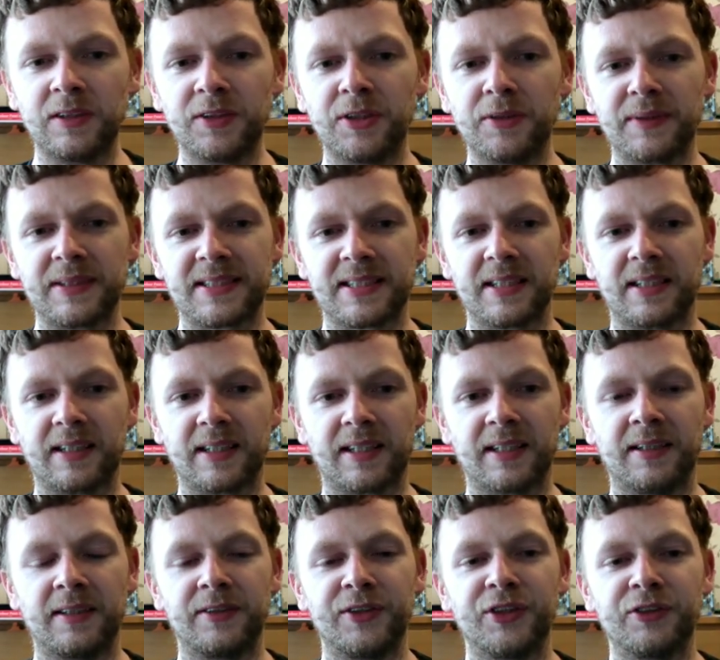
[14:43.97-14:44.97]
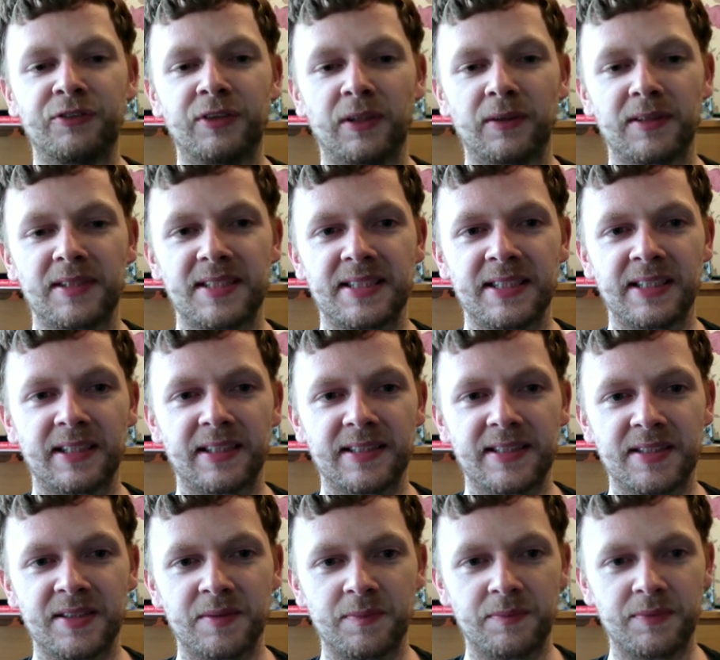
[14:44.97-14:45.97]
You attack, you roll a
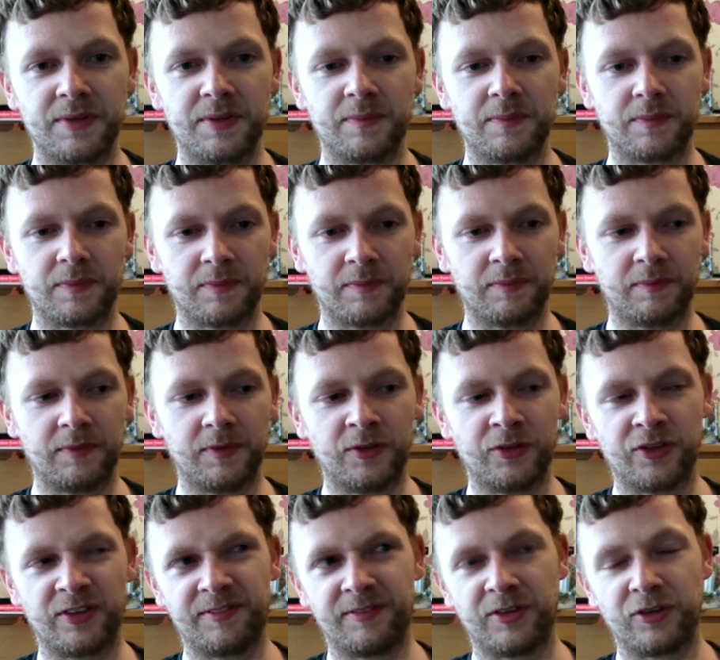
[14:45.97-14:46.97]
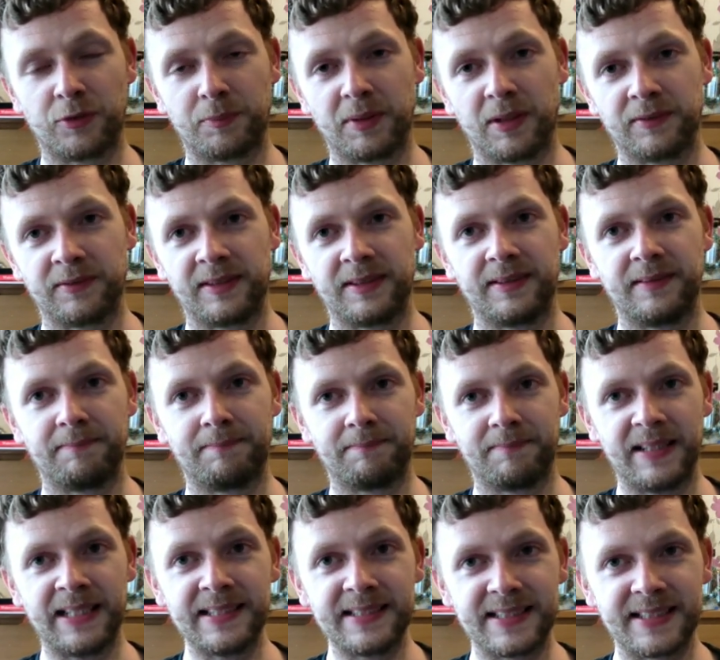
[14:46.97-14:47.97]
6. If your opponent
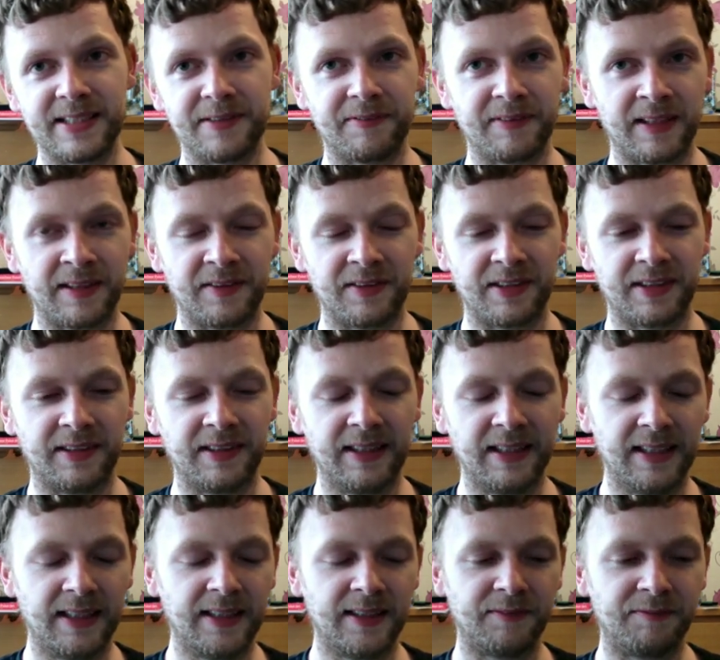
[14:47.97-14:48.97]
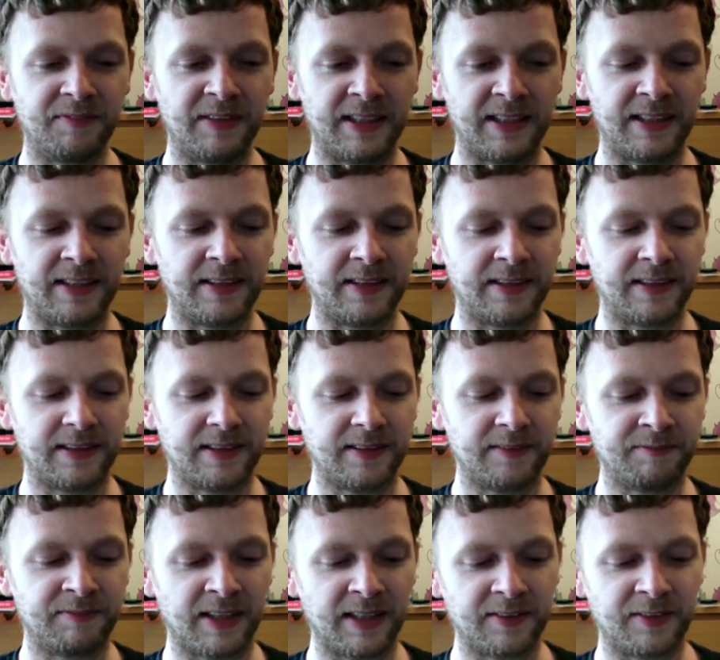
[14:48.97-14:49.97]
is defending, then
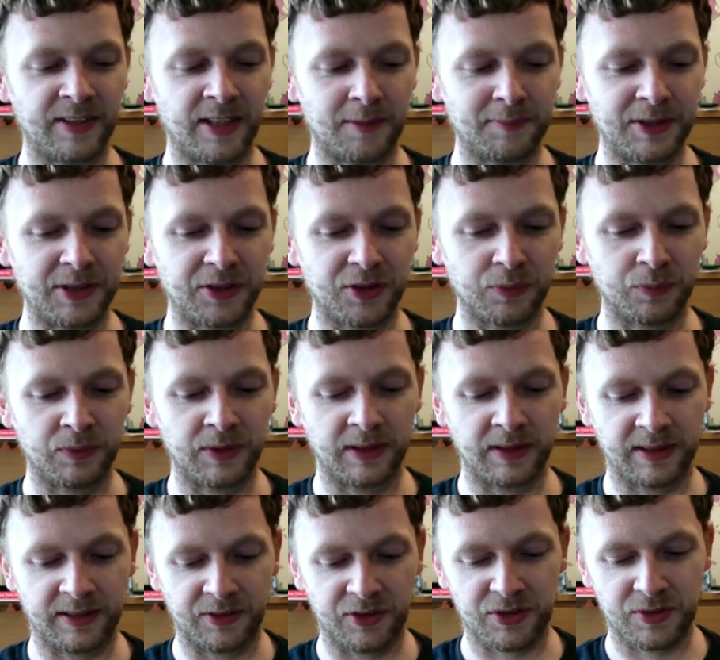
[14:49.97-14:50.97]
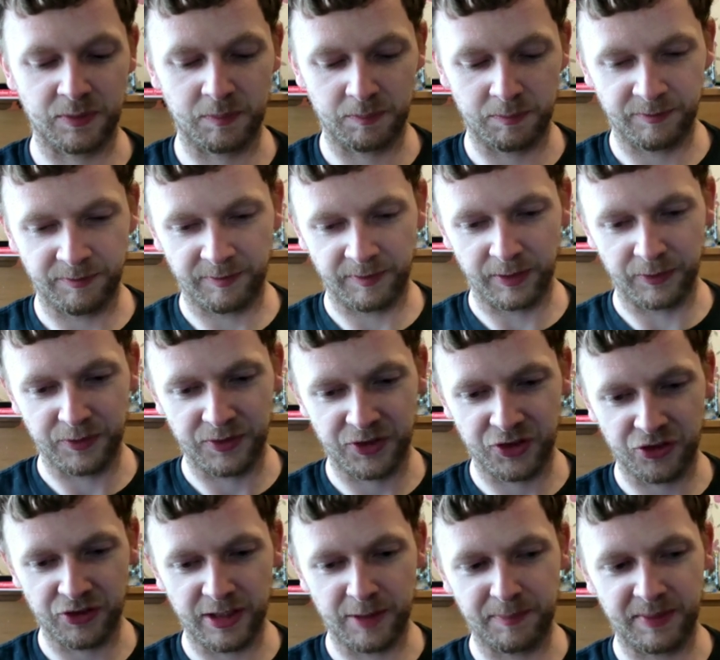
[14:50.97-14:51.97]
that damage can just flow
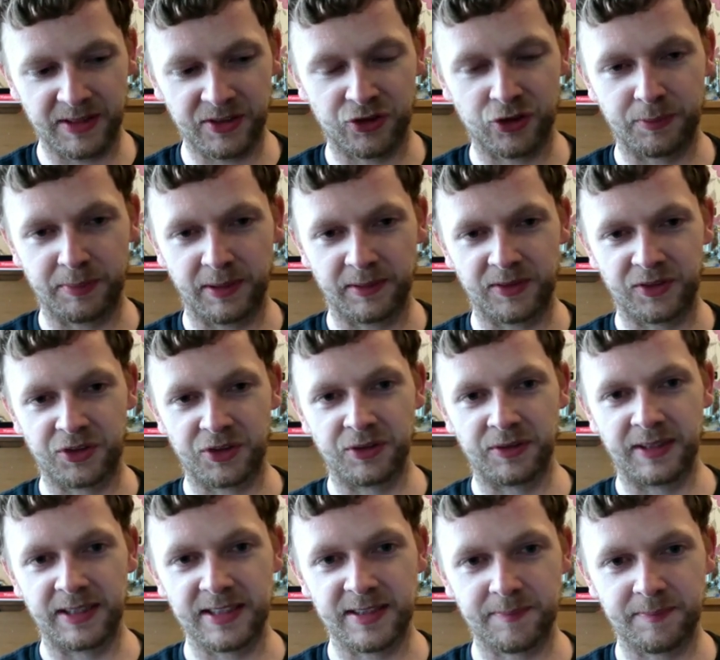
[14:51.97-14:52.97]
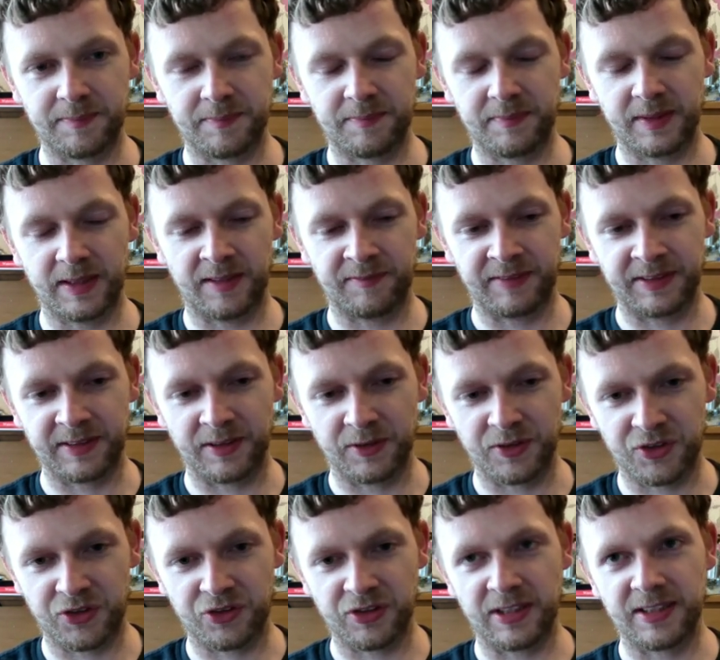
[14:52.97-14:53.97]
straight past your opponent's units and then go
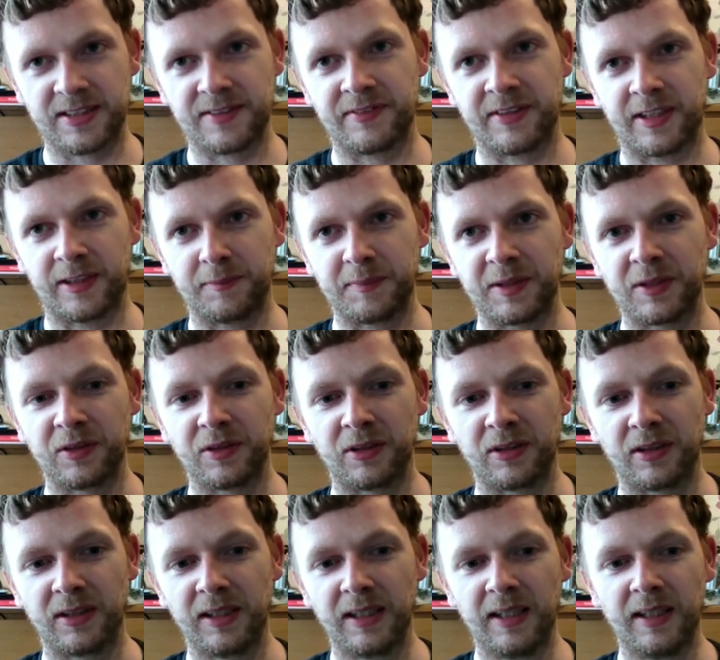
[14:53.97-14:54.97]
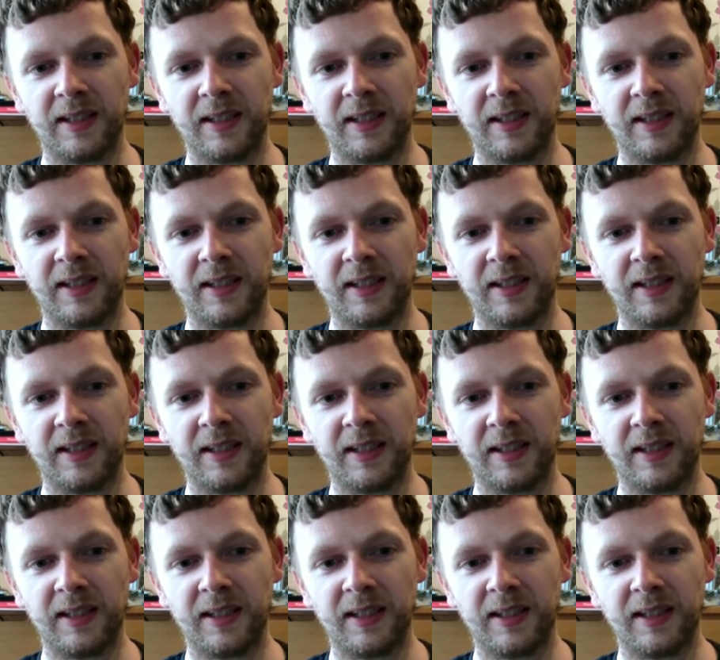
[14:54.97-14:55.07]
straight to the enemy core.